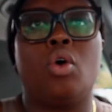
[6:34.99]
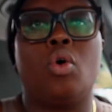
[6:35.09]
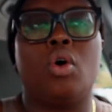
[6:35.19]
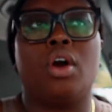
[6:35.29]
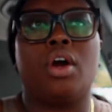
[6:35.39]

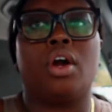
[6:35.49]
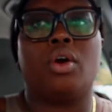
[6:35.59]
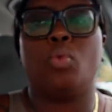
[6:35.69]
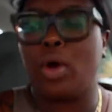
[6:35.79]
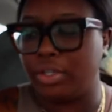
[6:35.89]
or
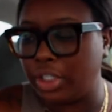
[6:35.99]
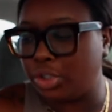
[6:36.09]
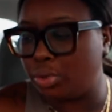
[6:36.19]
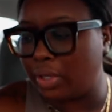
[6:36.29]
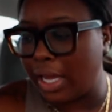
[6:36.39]
well did
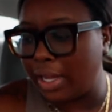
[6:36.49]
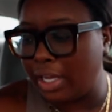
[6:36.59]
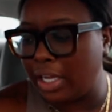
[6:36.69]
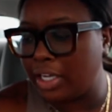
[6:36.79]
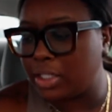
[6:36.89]
you like
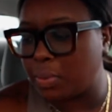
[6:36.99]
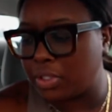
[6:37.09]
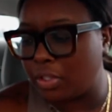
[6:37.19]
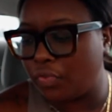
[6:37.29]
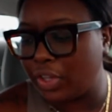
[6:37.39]
eat a
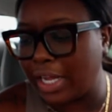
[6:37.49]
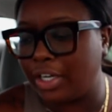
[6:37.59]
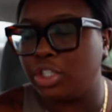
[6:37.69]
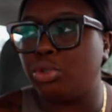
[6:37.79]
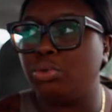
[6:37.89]
specific like
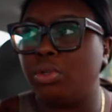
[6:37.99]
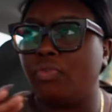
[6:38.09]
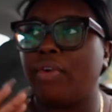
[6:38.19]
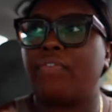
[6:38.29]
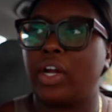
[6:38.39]
did you
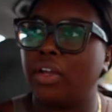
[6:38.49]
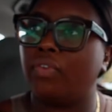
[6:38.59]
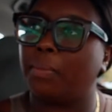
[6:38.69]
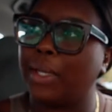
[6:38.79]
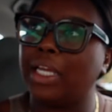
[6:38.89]
refrain
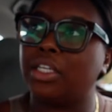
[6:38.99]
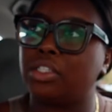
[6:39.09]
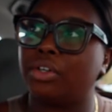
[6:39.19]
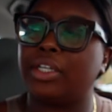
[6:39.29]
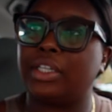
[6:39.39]
from eating
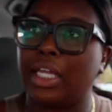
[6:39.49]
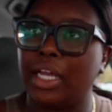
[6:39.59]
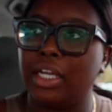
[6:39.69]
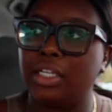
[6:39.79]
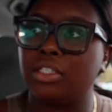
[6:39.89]
certain
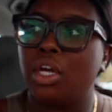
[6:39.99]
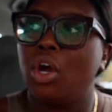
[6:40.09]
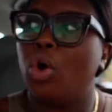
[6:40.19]
things